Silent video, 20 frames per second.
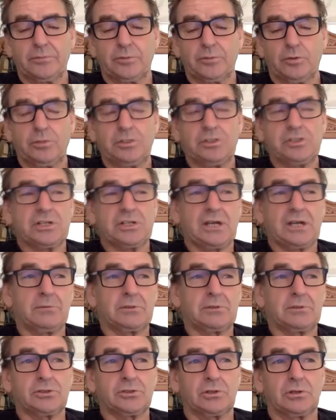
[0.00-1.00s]
Mitch came
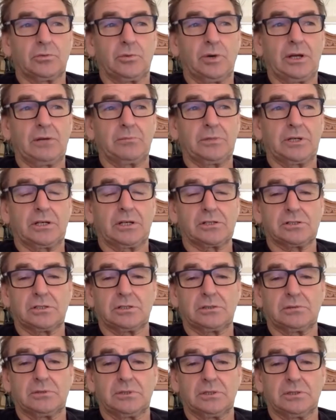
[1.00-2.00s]
and sort of went because
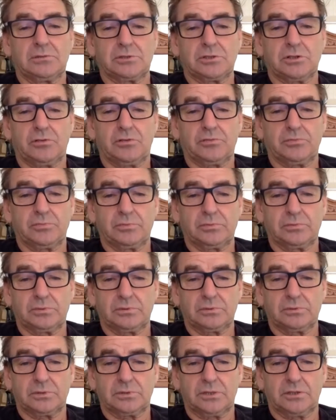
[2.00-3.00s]
he was off
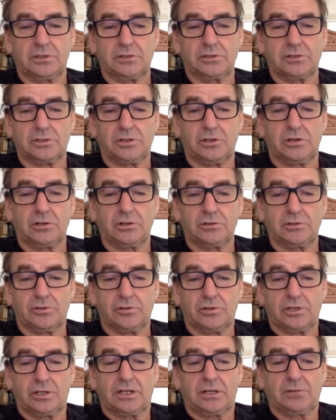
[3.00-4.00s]
going to Scotland
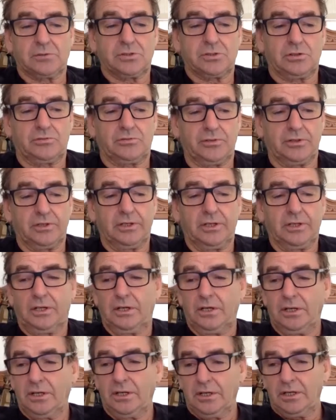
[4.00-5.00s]
trying to get himself
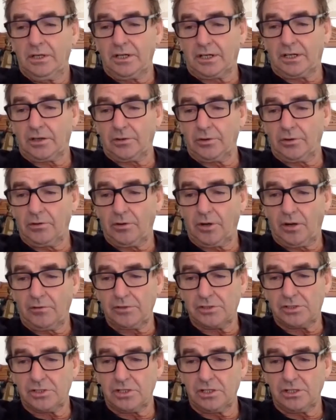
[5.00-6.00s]
a career
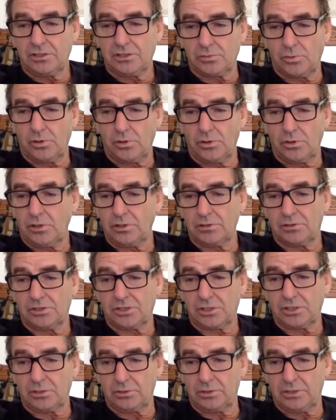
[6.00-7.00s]
overseas as well, and I'd
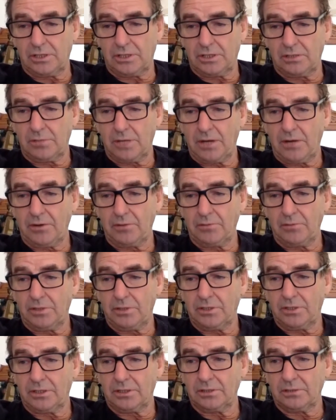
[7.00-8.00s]
settled down and married by
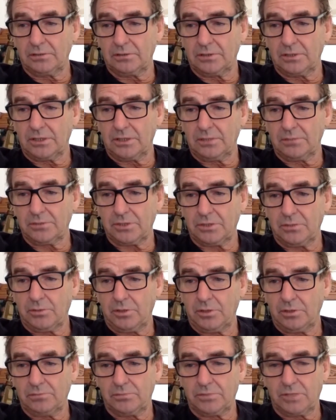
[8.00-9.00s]
then, and so
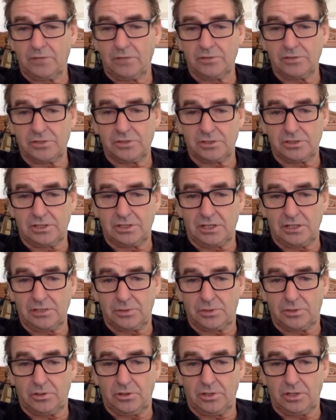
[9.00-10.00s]
my overseas days
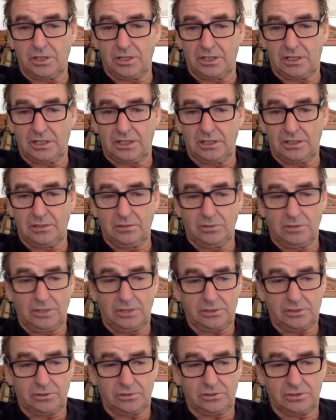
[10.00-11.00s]
were gone. I had a kid and all
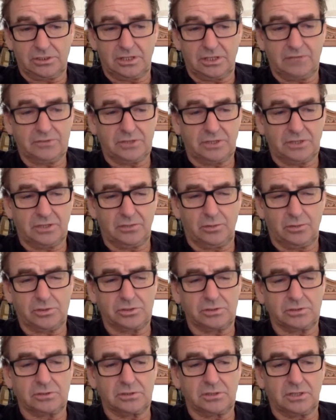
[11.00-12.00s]
that sort of stuff, so it
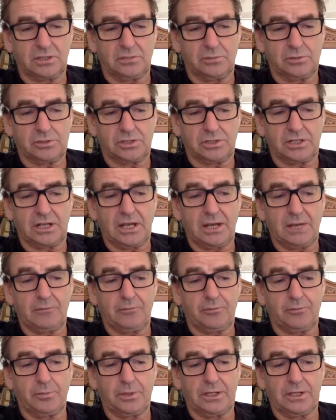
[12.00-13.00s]
wasn't going to happen
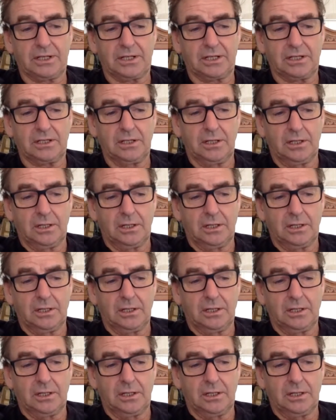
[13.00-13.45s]
for me again.